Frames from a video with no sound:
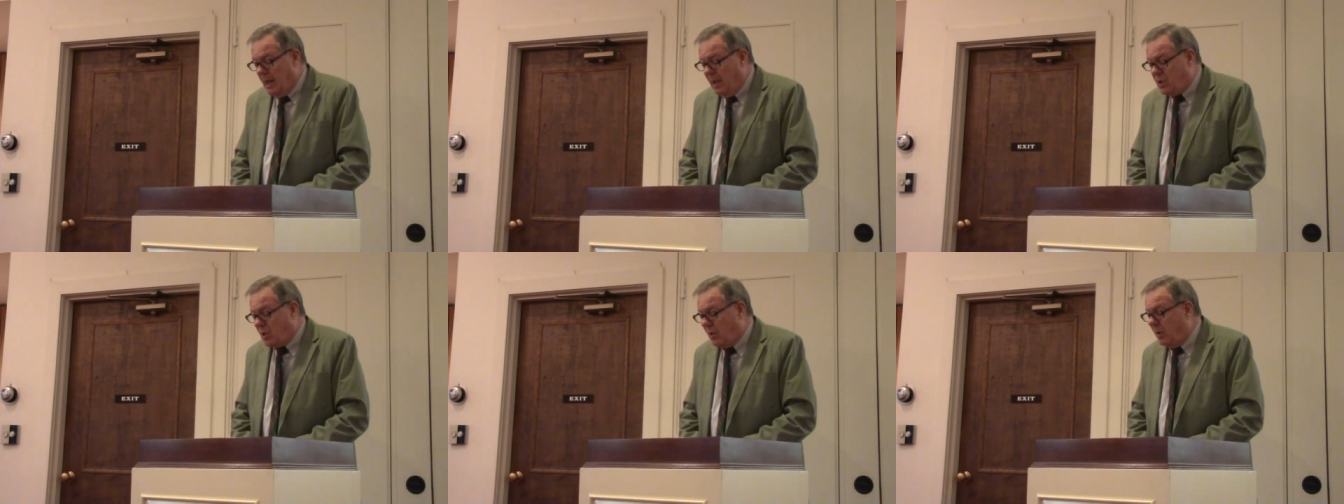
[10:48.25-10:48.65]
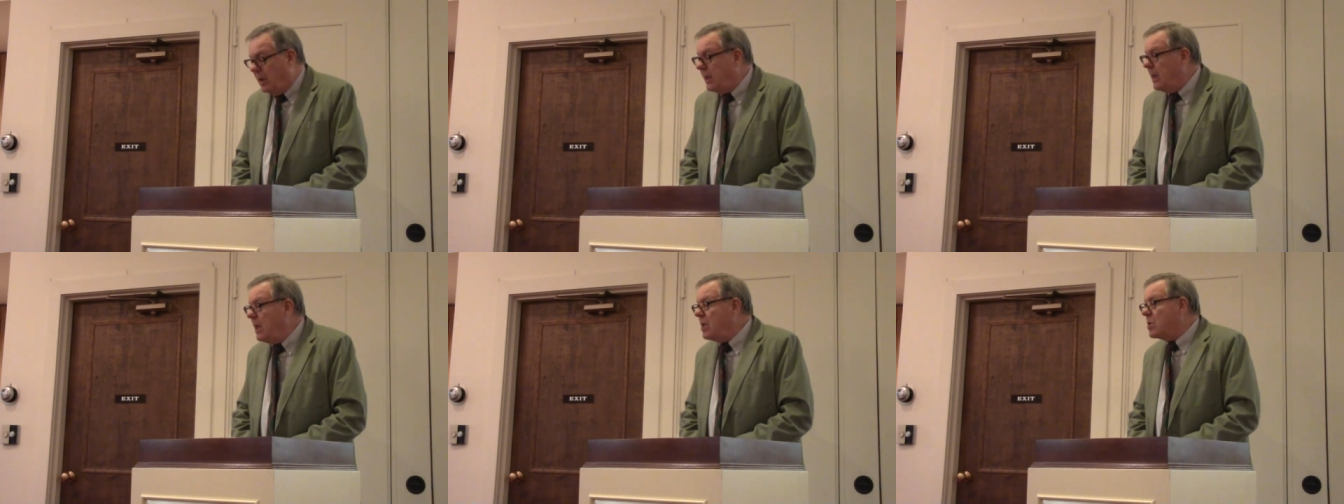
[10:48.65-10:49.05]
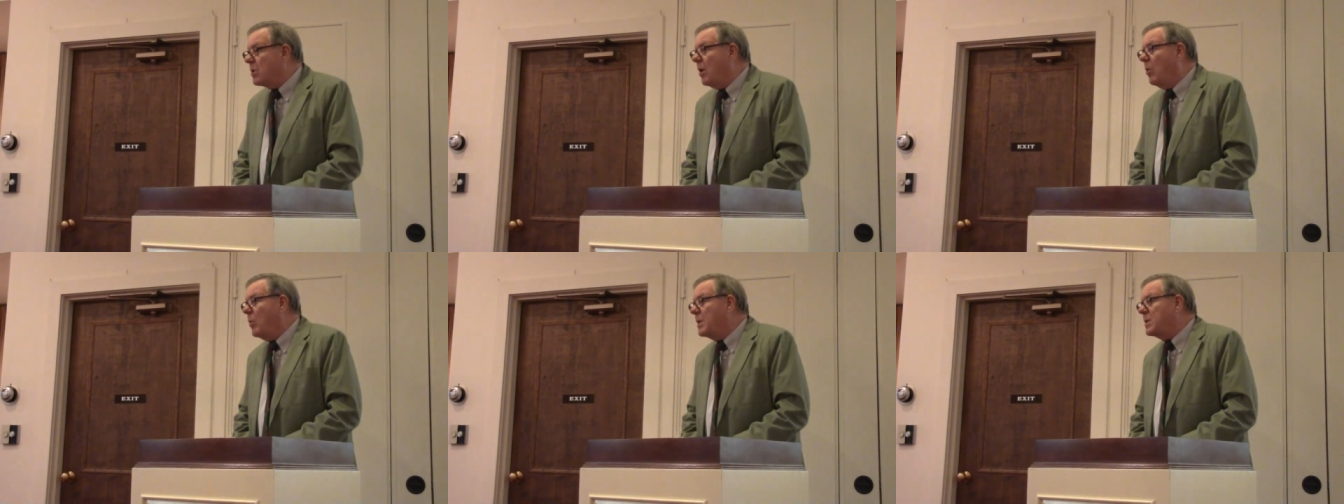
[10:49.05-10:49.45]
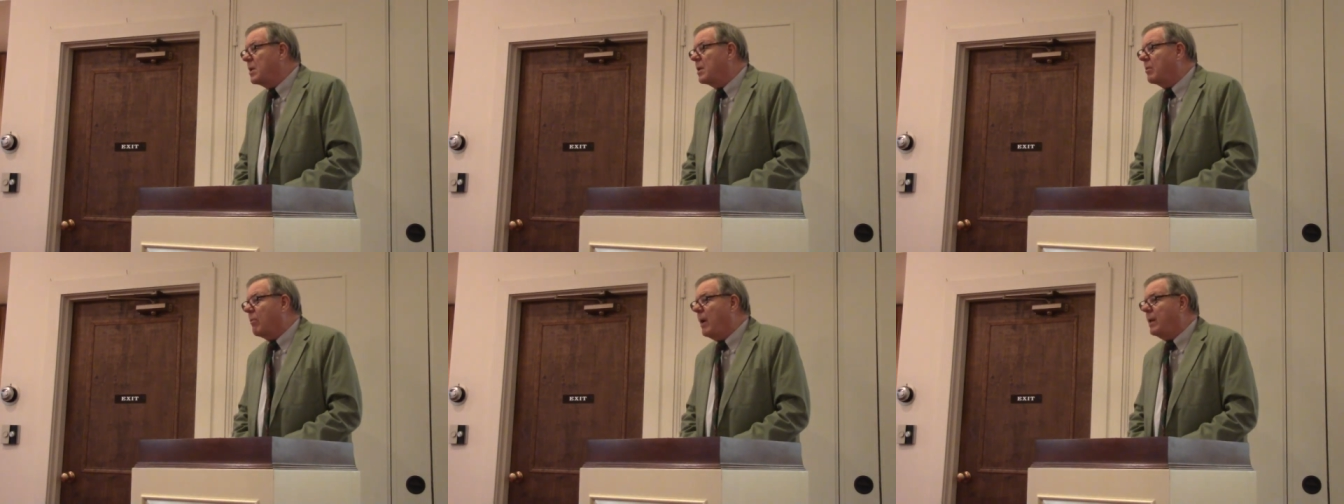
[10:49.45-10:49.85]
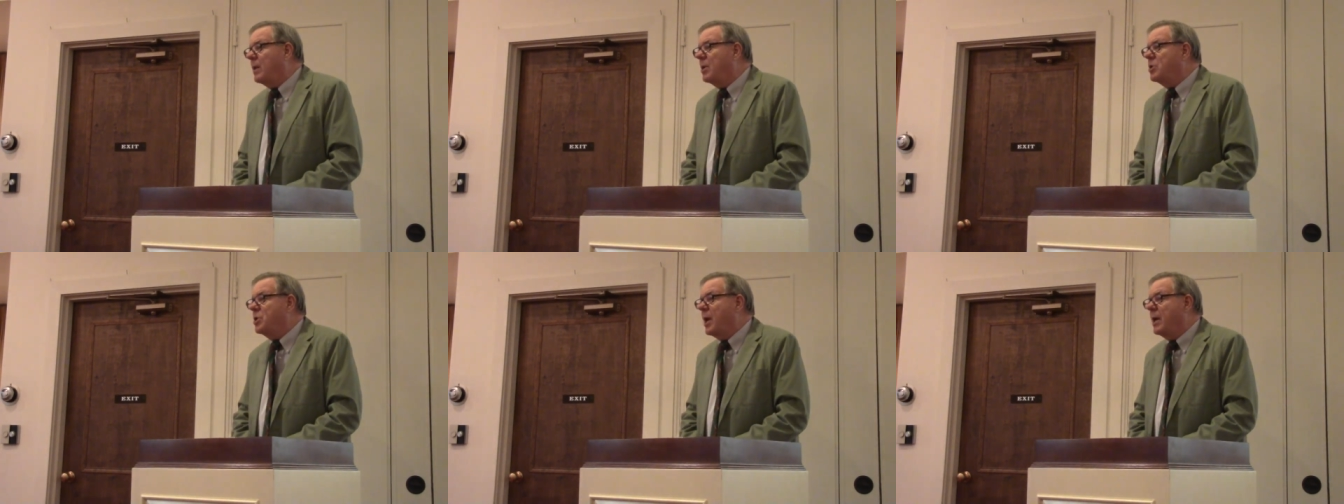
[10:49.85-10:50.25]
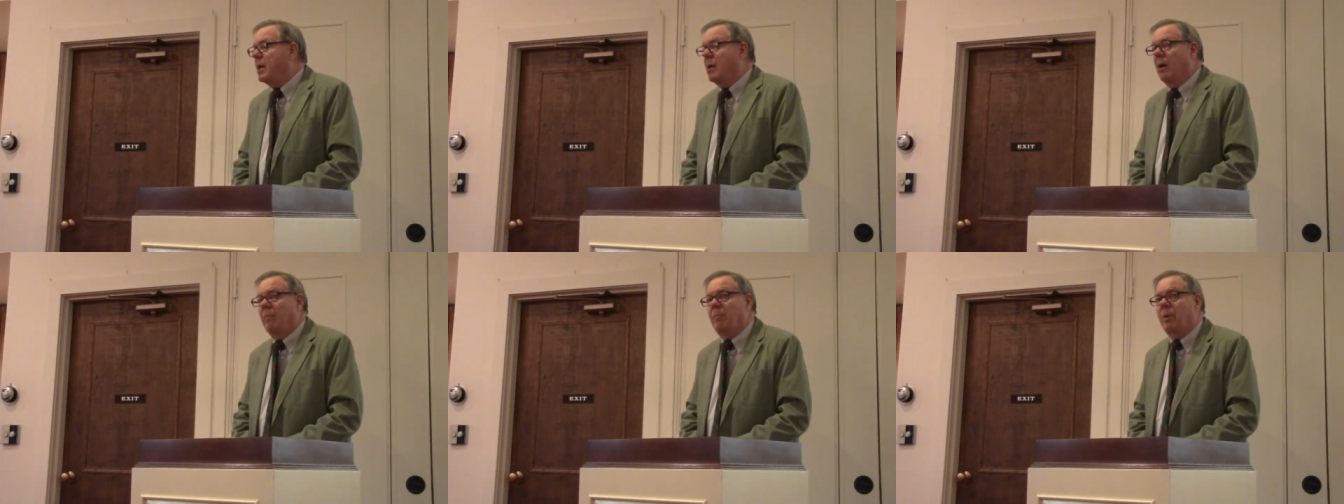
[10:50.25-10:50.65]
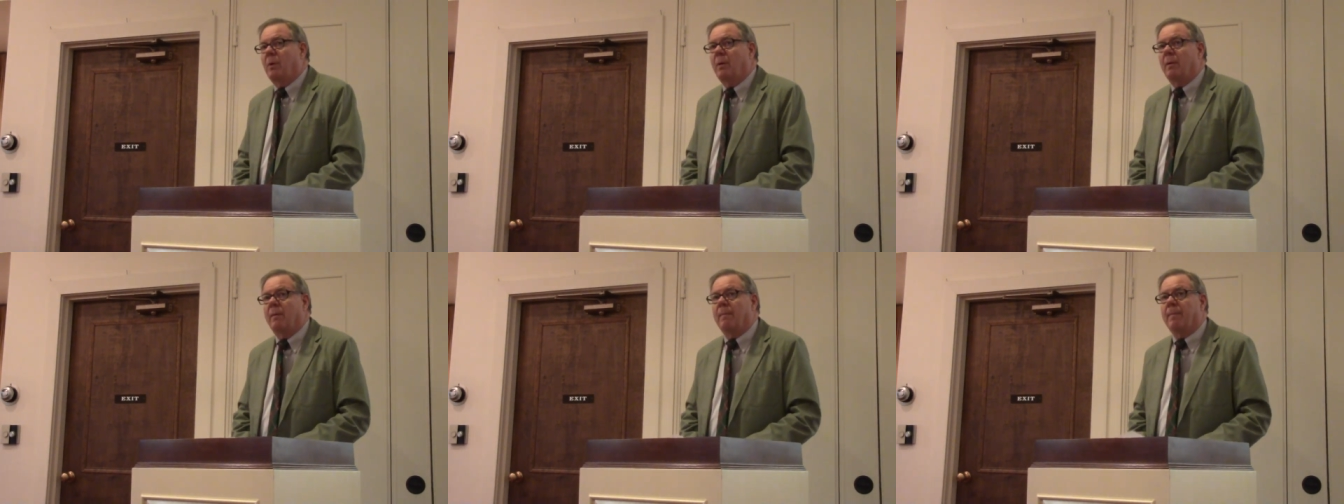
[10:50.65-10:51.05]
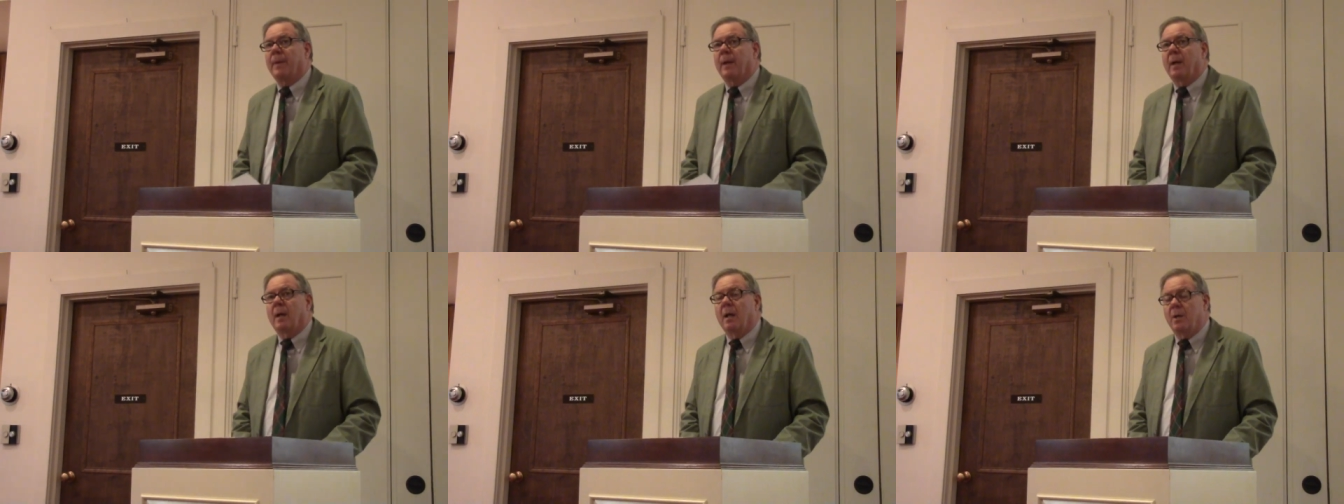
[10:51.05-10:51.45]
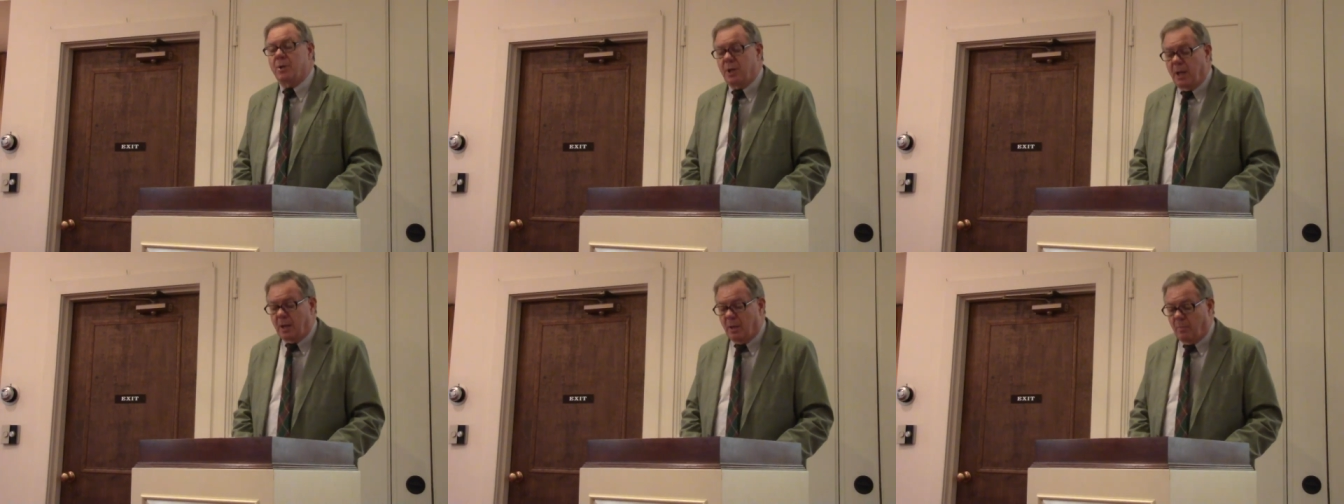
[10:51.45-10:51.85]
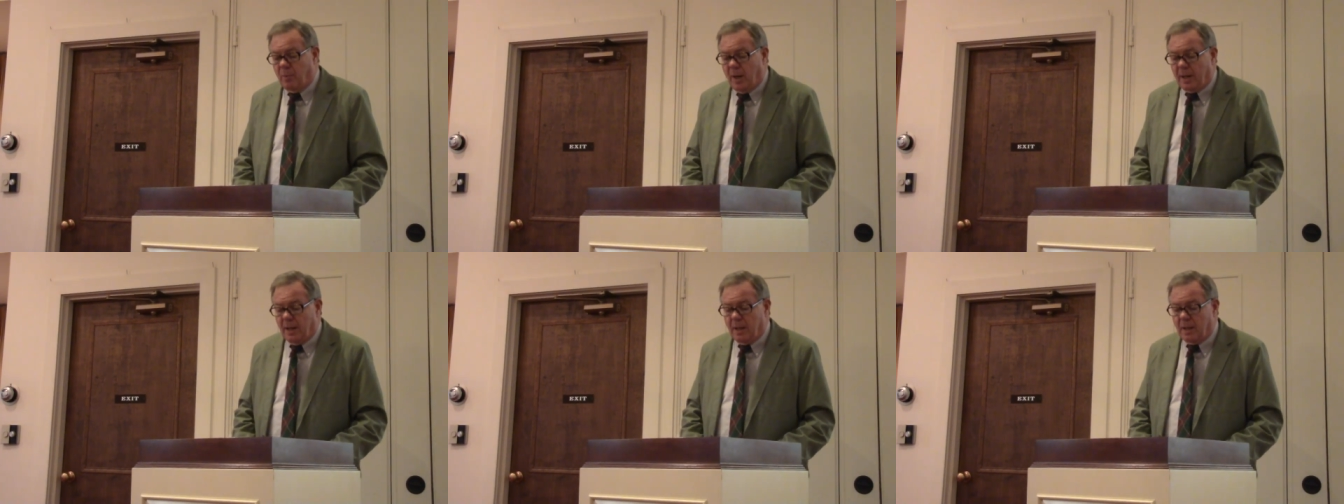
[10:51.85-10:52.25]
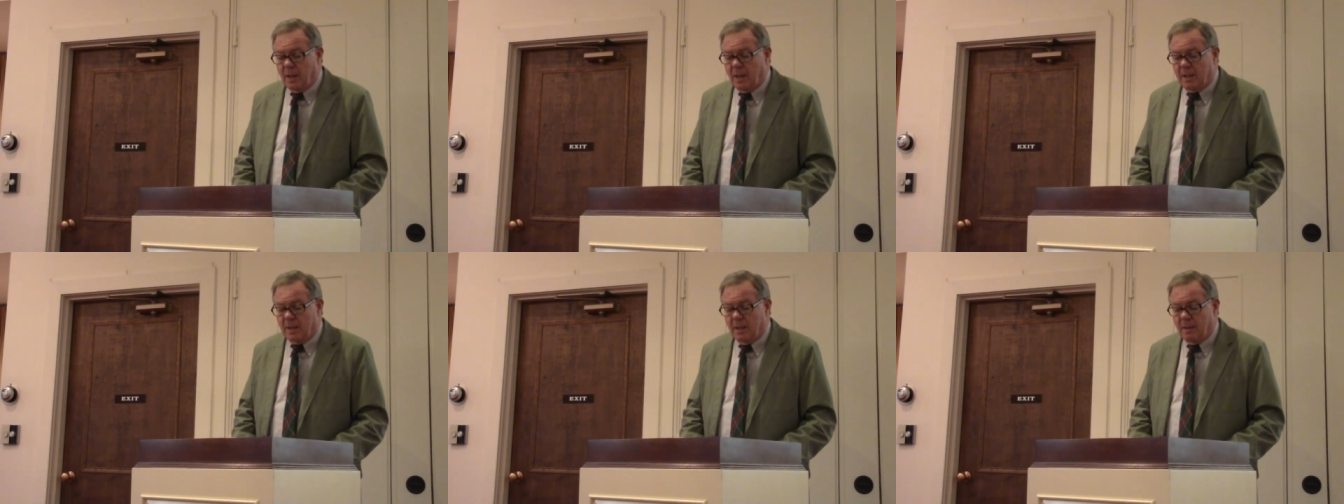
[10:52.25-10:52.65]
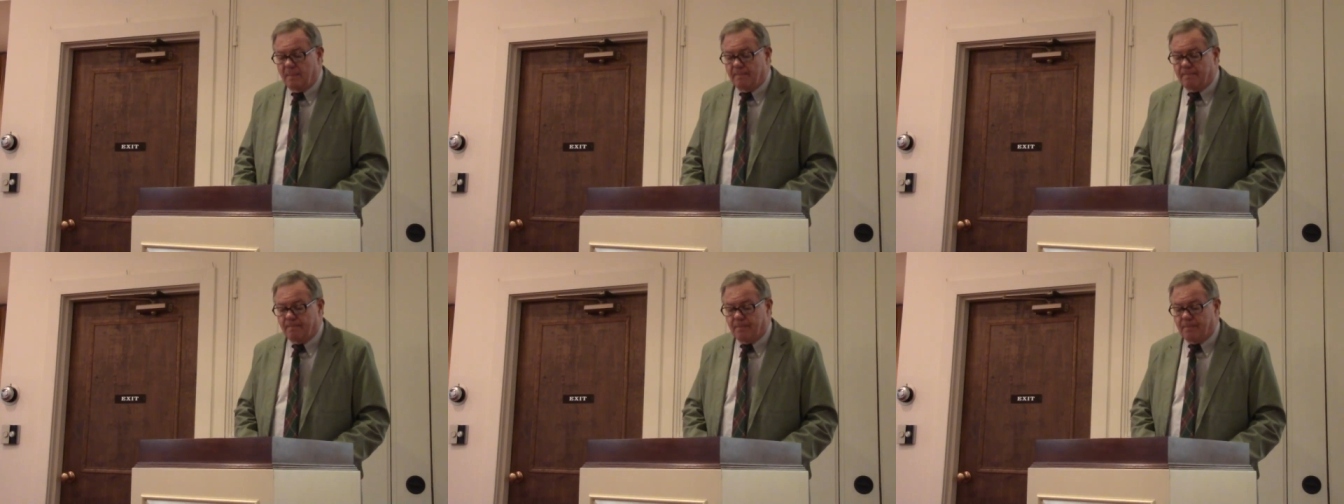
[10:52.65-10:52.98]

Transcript: And certainly Esau was a threat to Jacob. And Jacob recognized it.